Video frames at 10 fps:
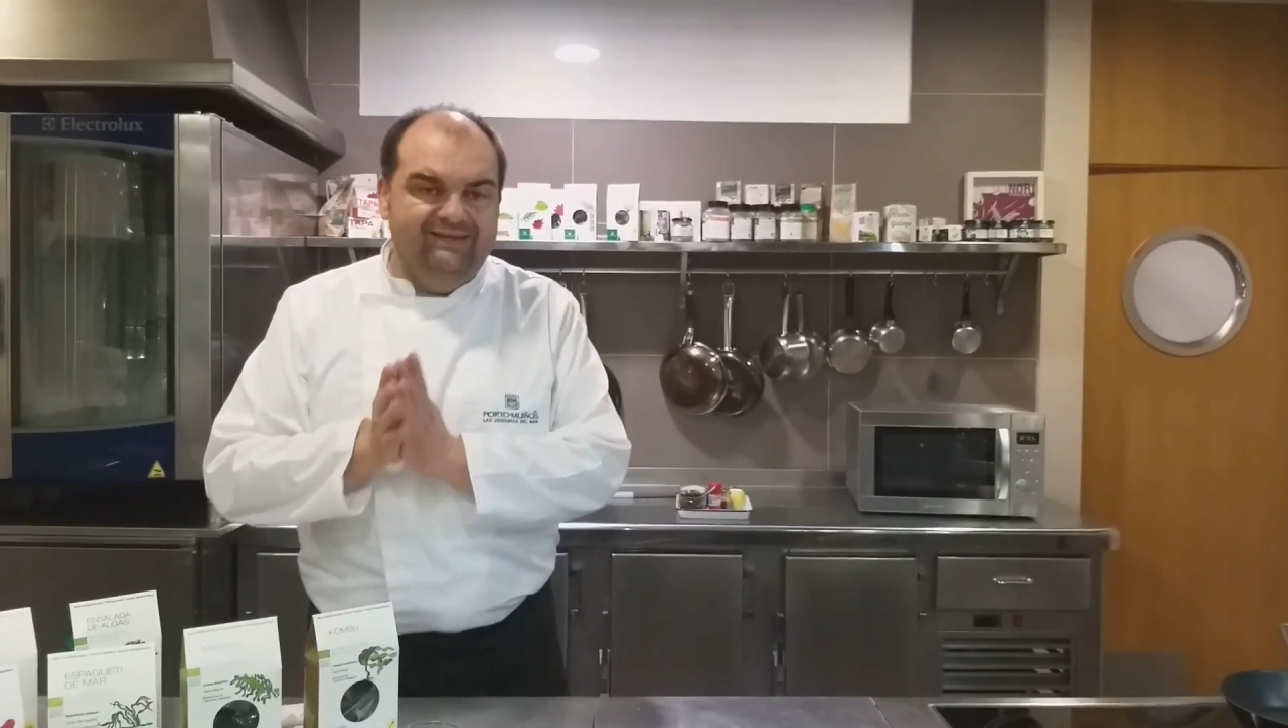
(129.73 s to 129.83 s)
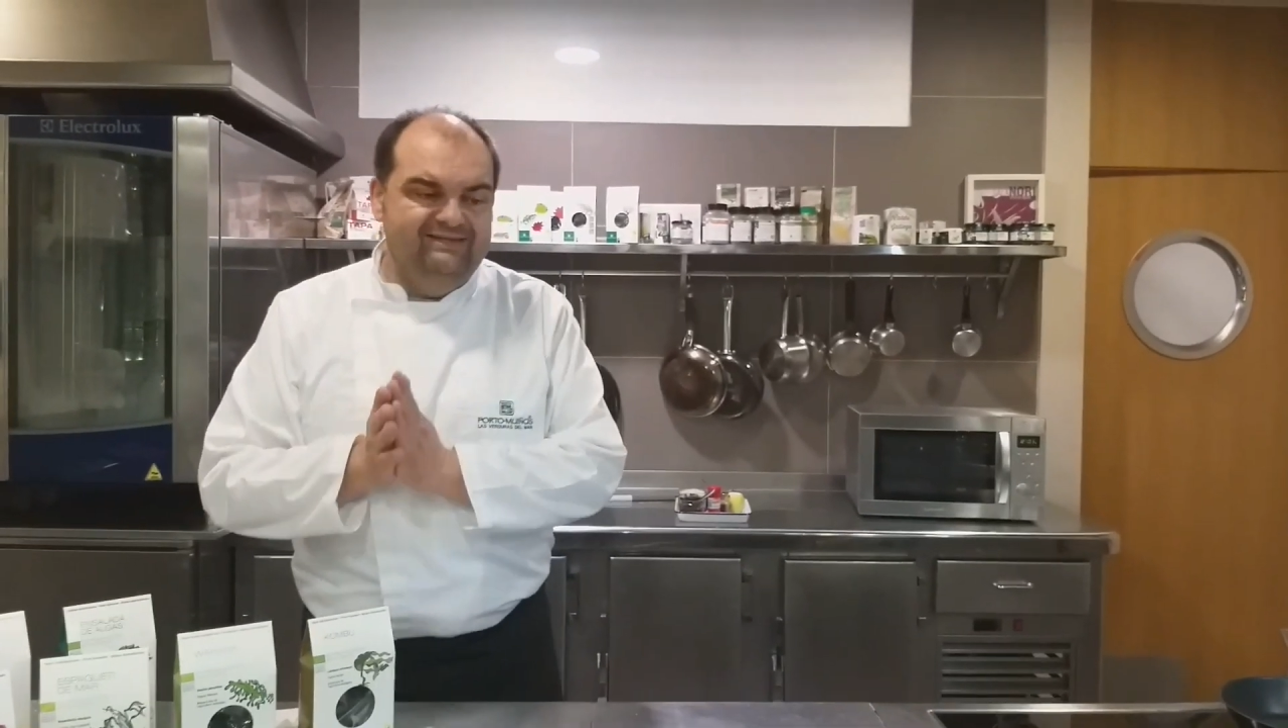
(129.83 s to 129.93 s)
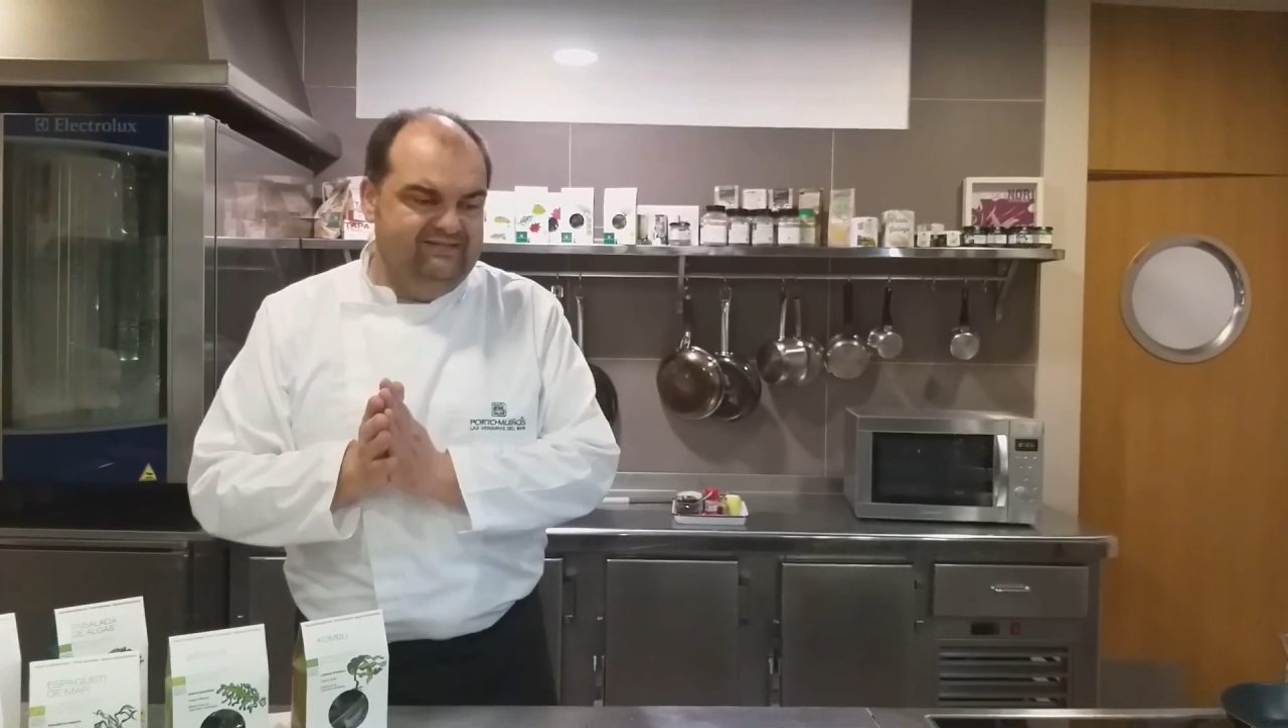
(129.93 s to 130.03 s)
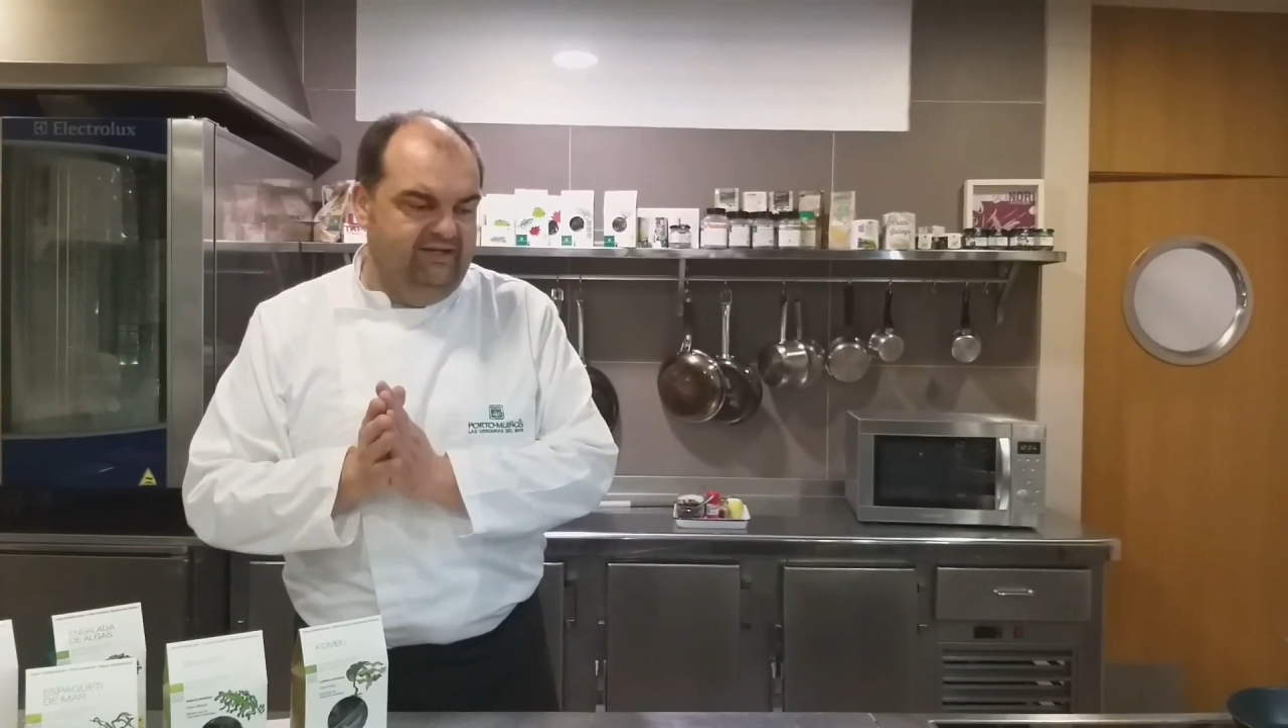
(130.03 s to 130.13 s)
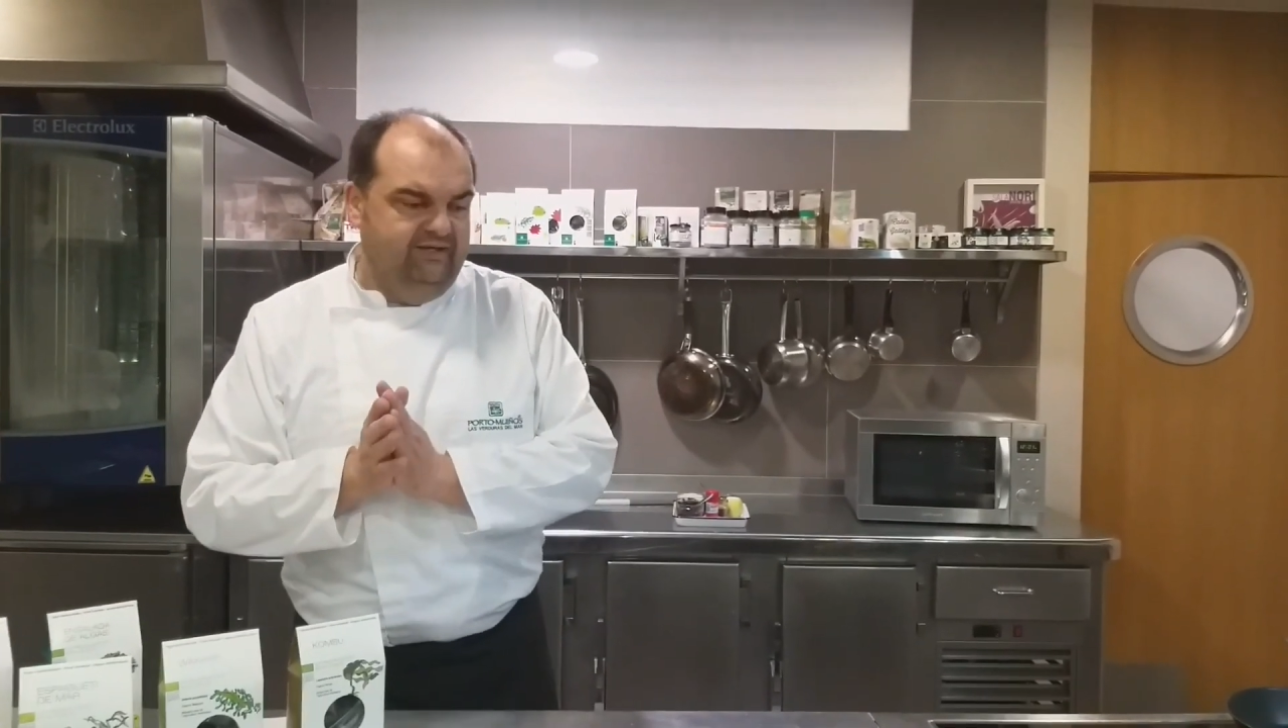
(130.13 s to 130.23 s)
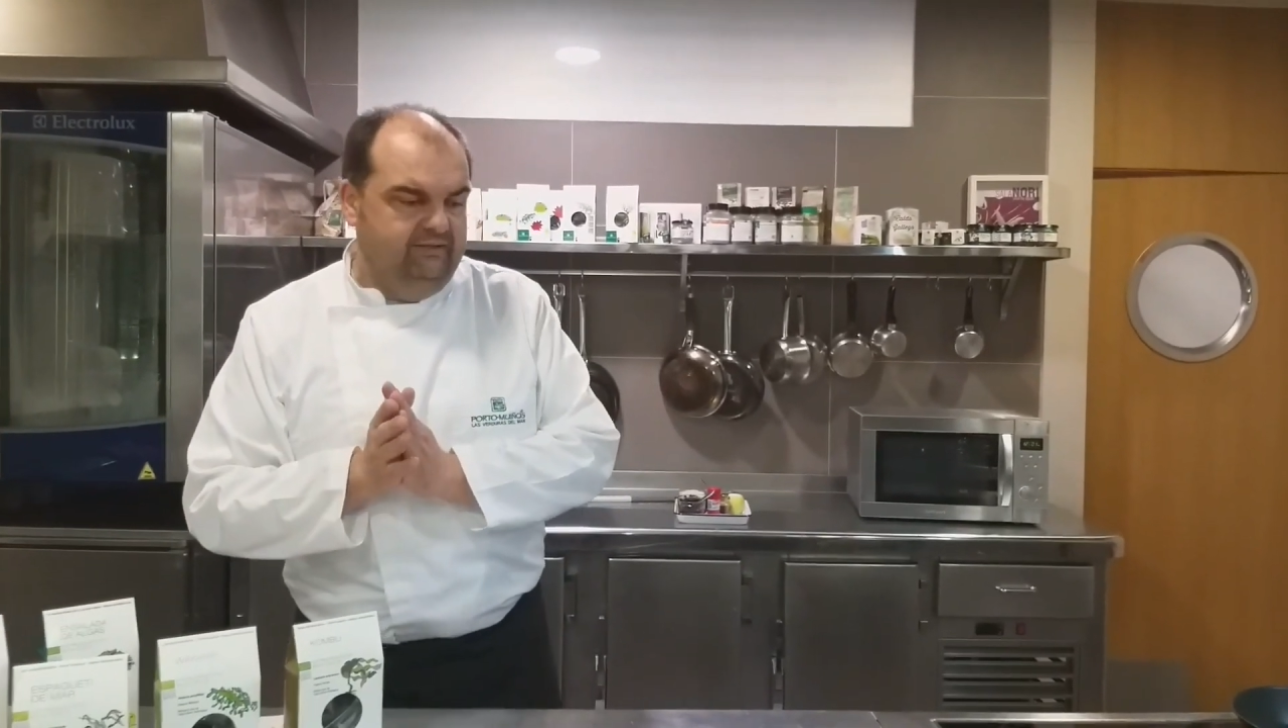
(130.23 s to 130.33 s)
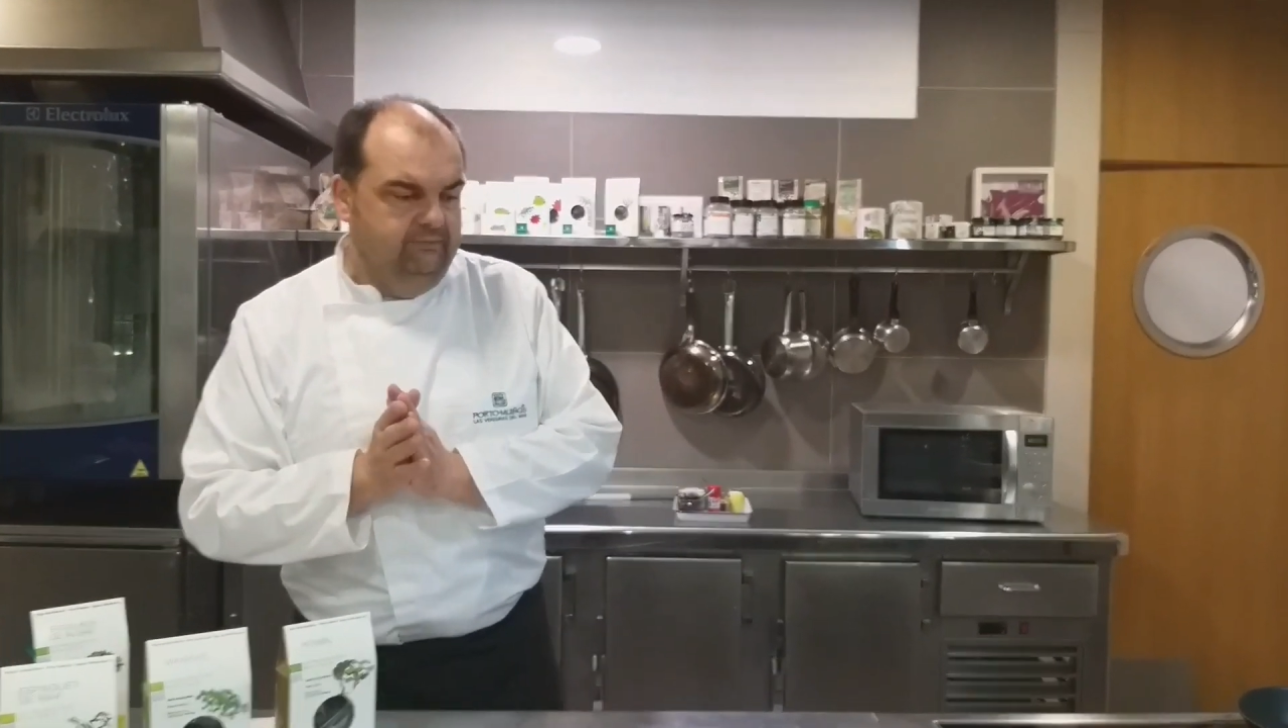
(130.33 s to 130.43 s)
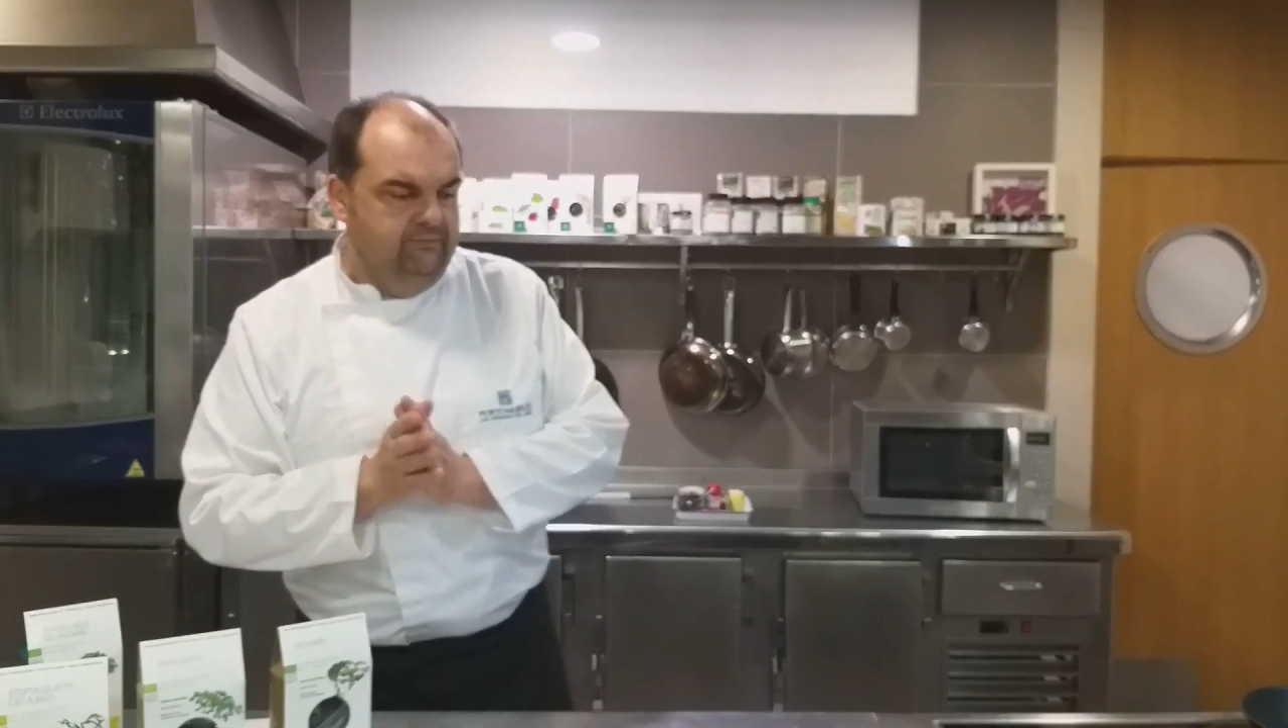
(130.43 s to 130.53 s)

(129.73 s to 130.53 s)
inside.